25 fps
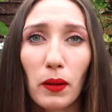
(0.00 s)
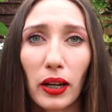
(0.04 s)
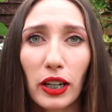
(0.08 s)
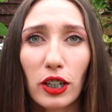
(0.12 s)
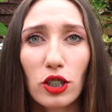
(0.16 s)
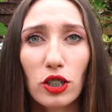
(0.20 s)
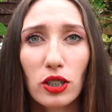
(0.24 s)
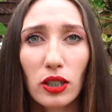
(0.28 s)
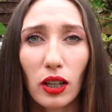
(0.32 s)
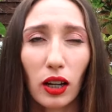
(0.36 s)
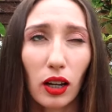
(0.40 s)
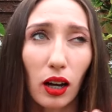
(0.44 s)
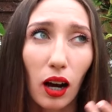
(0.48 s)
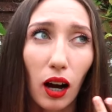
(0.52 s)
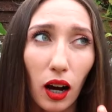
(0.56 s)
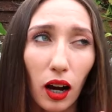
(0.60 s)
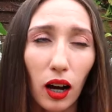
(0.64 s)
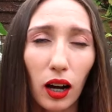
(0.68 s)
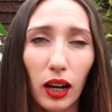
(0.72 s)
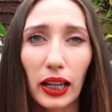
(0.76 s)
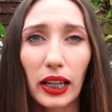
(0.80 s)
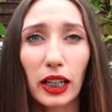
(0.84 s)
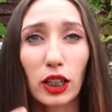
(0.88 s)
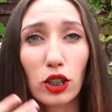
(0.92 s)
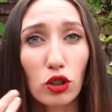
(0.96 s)
Like, she's like,
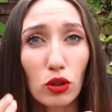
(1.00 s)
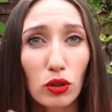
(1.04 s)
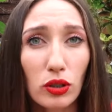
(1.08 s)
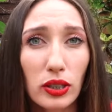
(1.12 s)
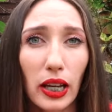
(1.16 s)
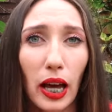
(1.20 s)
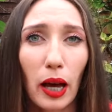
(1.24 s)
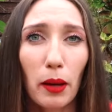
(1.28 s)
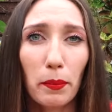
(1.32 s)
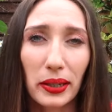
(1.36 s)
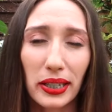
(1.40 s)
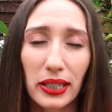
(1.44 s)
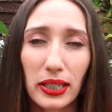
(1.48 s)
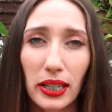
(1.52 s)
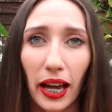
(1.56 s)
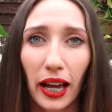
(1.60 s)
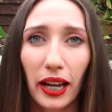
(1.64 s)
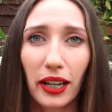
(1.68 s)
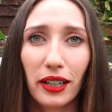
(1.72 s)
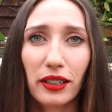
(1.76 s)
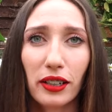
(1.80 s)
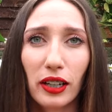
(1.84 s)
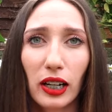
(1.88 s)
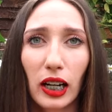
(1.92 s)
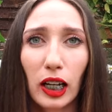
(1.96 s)
oh, like it does get a bit
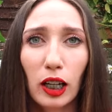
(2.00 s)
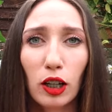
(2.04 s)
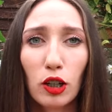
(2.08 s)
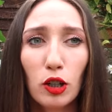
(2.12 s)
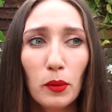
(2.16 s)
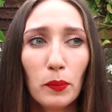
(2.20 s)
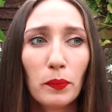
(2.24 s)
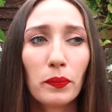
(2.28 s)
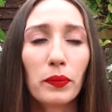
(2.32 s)
tender, like